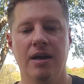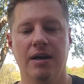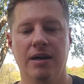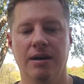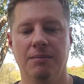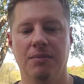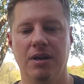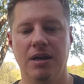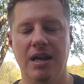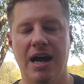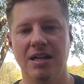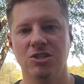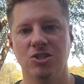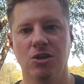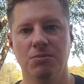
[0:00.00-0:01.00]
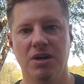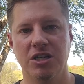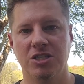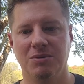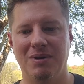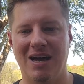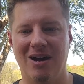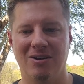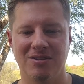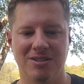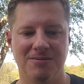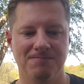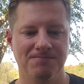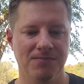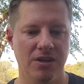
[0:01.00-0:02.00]
Um, not so much about
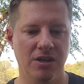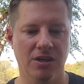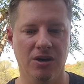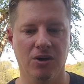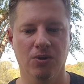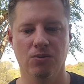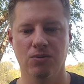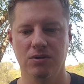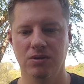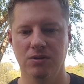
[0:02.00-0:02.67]
you know,